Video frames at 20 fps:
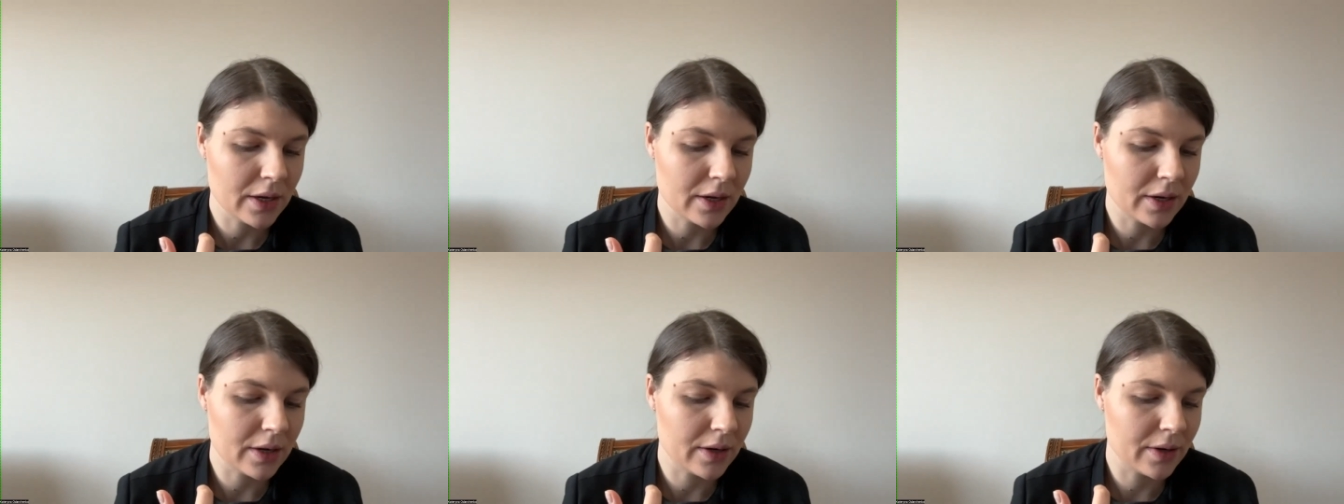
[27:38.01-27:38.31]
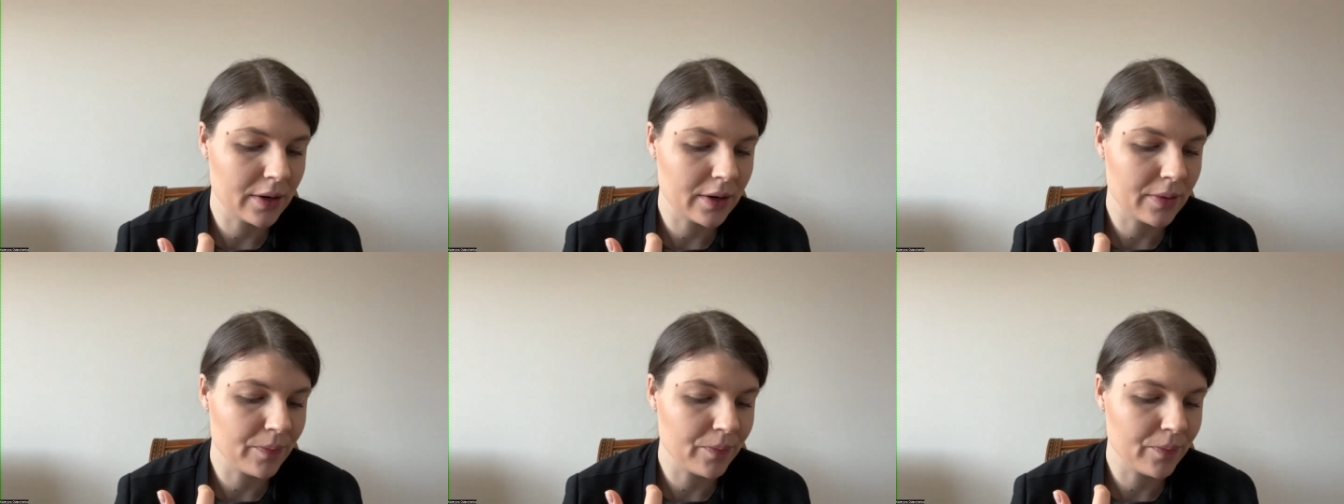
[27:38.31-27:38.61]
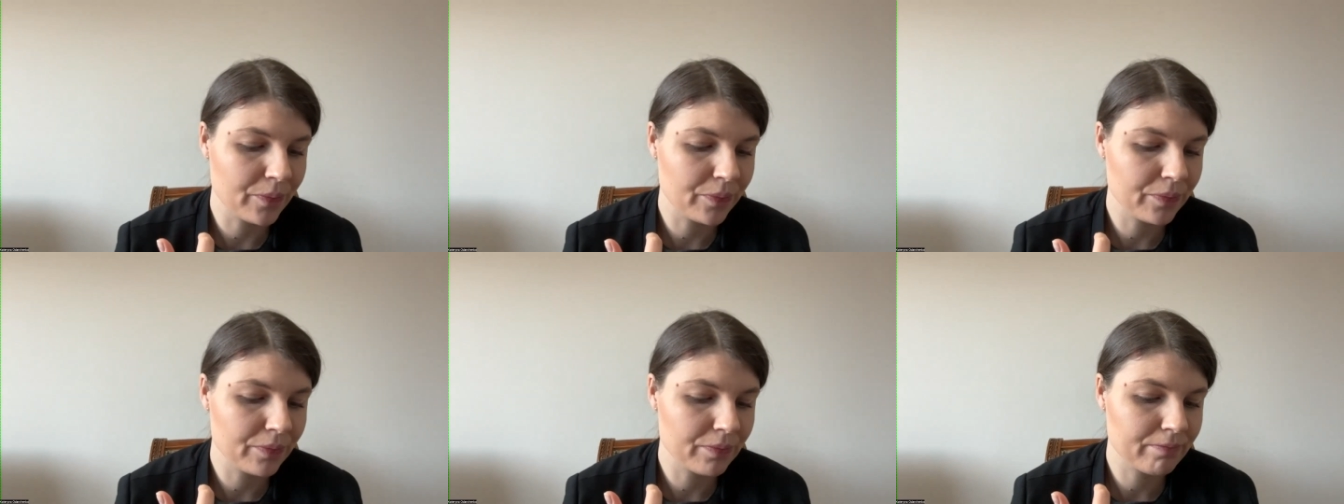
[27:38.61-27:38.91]

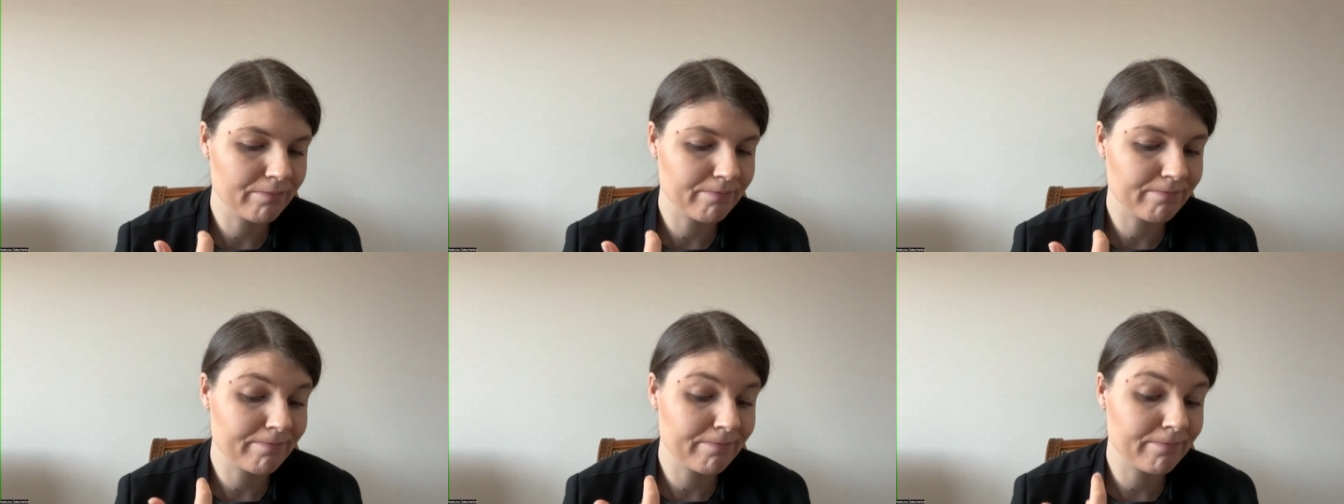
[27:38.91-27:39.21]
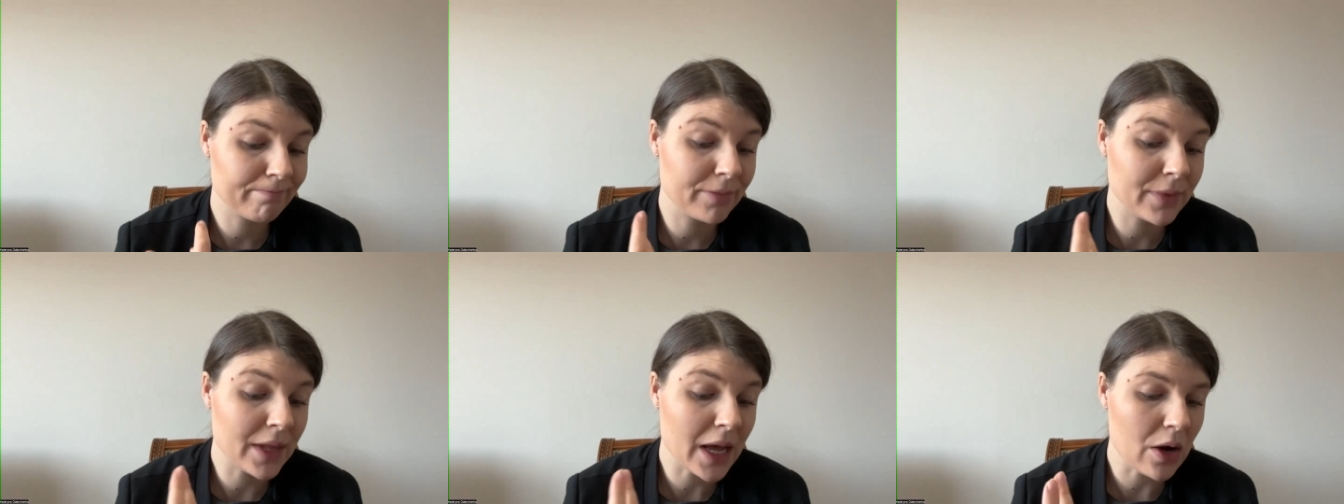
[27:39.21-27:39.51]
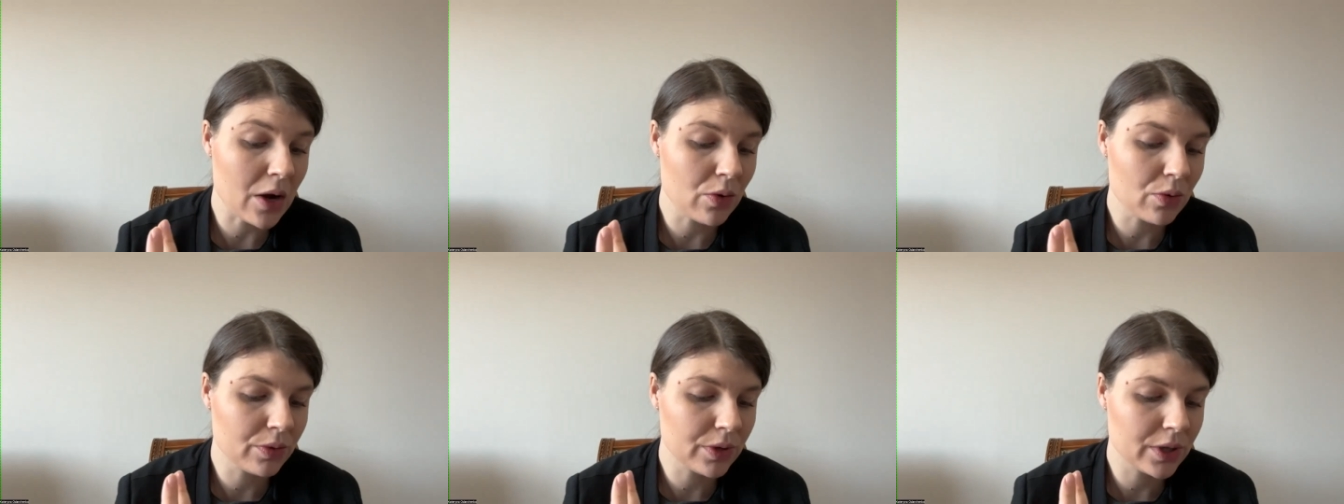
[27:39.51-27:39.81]
um,
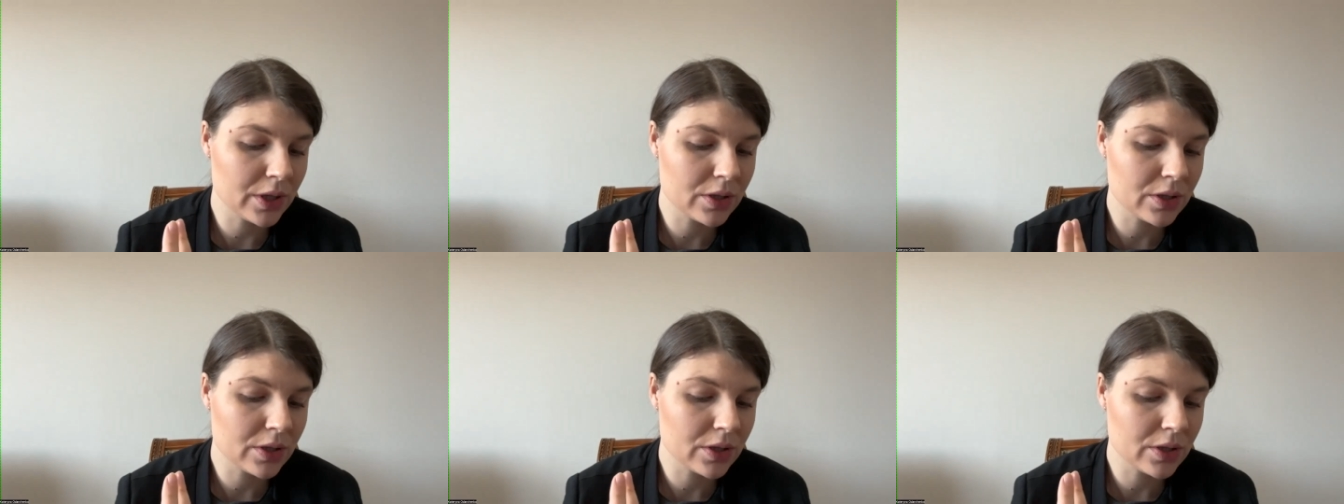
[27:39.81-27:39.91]
now